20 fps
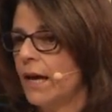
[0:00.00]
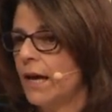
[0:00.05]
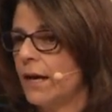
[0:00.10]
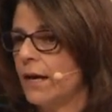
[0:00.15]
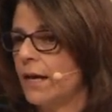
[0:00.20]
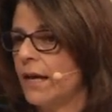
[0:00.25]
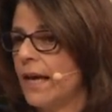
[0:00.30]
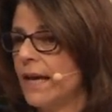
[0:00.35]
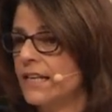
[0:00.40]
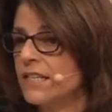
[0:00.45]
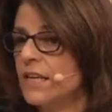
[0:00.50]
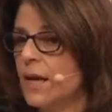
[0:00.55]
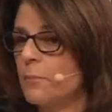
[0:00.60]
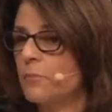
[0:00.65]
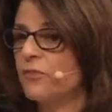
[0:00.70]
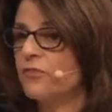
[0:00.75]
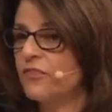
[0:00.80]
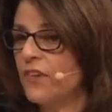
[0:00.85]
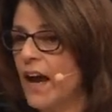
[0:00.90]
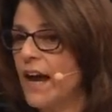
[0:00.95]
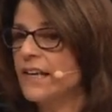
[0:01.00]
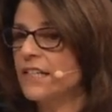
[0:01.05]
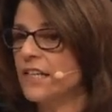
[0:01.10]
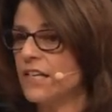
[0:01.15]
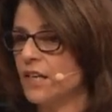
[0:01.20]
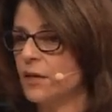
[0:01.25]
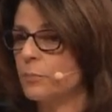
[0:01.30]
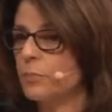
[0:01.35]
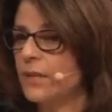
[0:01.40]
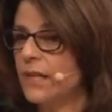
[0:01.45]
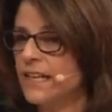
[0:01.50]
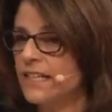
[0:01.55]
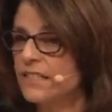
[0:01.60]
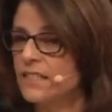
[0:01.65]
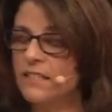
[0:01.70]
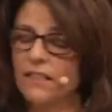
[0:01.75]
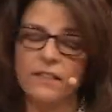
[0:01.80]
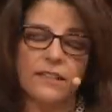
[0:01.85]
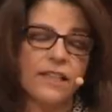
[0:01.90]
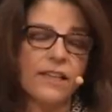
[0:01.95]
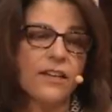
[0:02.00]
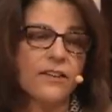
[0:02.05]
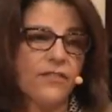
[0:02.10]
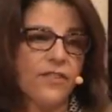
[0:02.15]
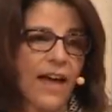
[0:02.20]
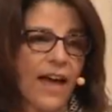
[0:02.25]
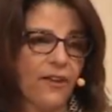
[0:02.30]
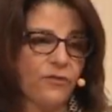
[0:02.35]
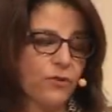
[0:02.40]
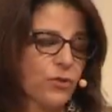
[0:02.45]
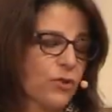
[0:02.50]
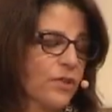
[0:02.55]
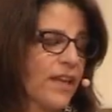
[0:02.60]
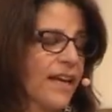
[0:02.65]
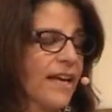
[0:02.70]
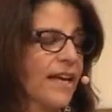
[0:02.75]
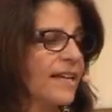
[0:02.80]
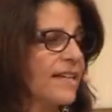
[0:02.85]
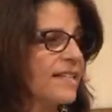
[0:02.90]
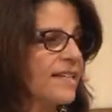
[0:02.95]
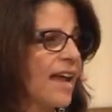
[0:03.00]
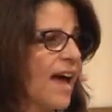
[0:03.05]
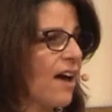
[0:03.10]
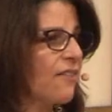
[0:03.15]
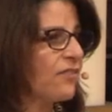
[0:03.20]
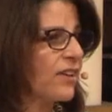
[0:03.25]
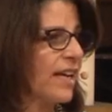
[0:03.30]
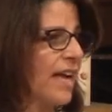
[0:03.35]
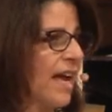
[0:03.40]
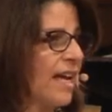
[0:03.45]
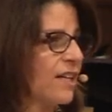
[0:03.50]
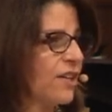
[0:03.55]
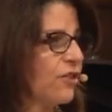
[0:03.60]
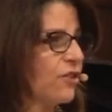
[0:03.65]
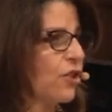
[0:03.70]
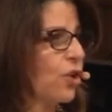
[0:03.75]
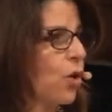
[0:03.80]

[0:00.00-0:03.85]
uh, end up finding a place to live after they had navigated